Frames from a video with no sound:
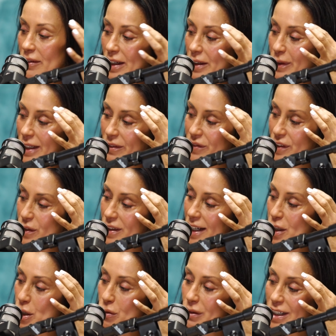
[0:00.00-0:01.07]
I feel
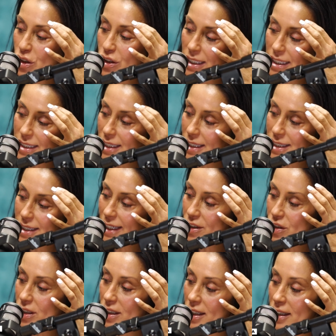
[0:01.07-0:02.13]
that crunching
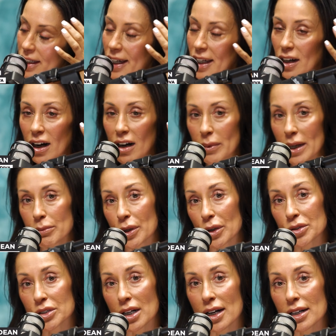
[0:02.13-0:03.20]
sensation, and all my
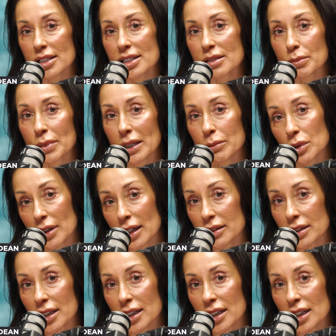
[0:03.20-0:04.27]
Botox people
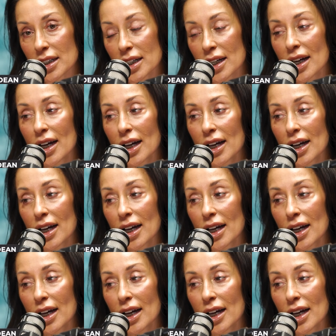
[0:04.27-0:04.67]
out there,